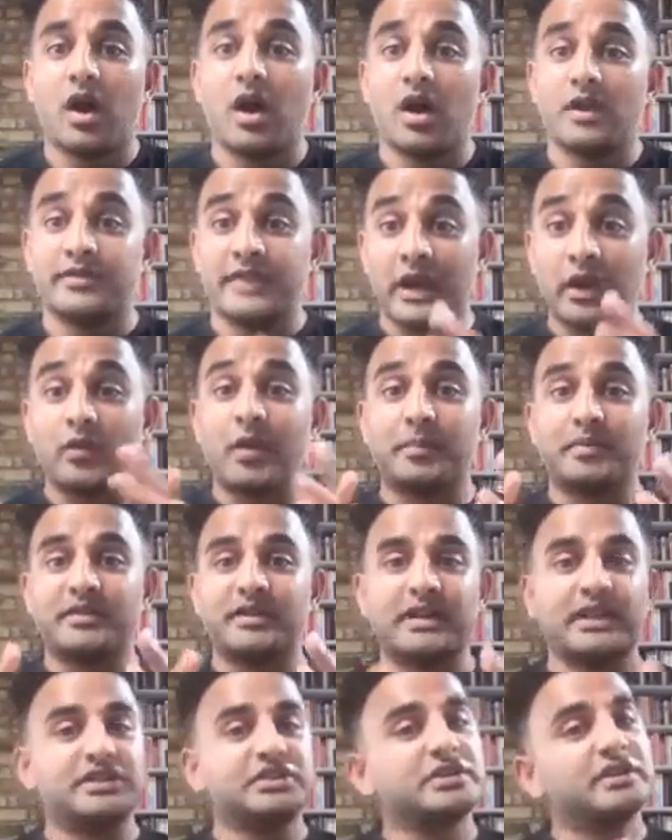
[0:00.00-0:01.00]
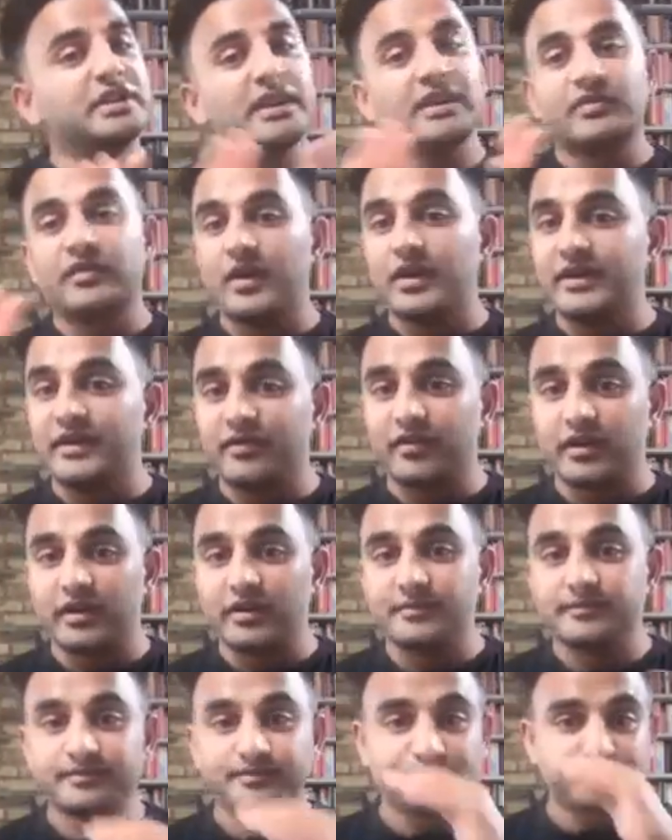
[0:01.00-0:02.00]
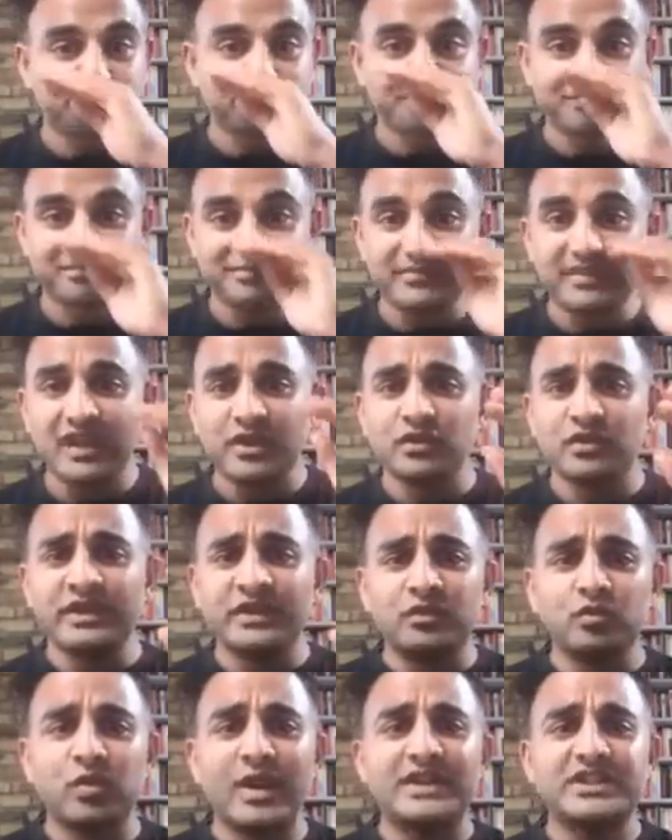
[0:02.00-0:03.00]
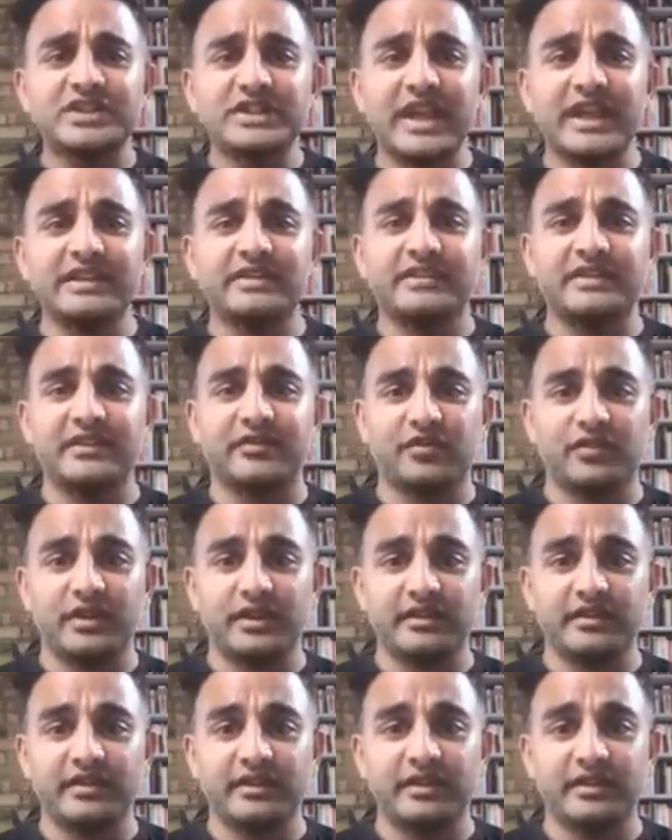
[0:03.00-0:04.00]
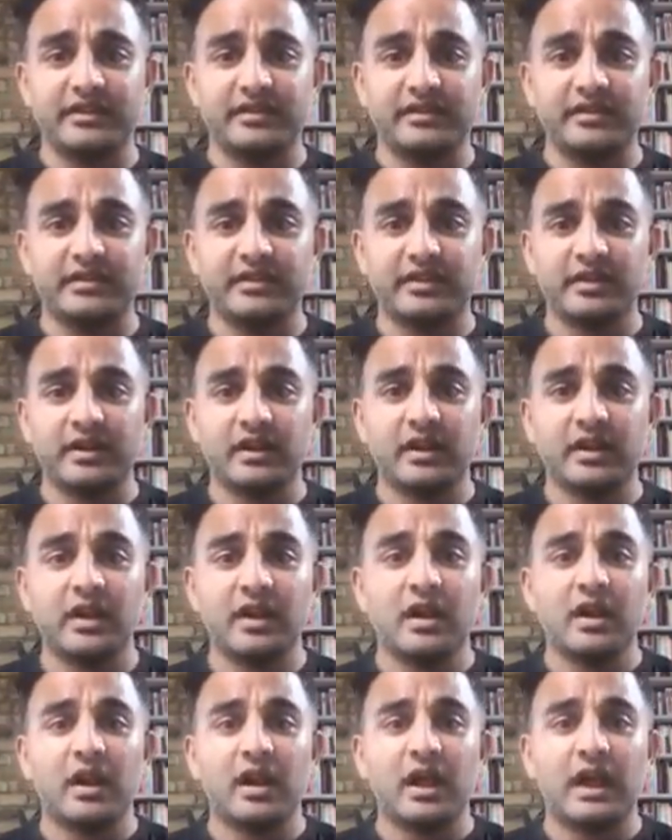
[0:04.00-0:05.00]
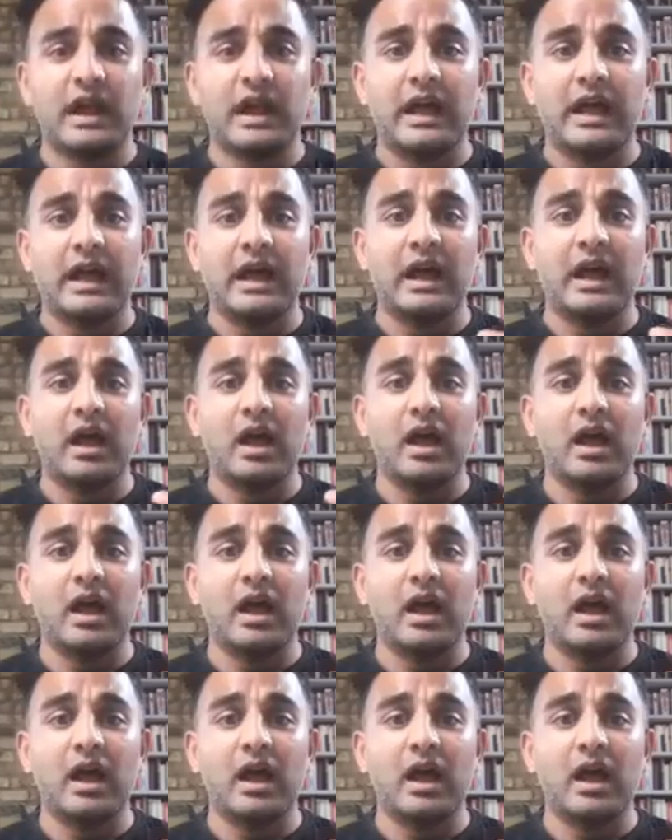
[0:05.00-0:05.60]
their representation is very different. So these racialized differences are,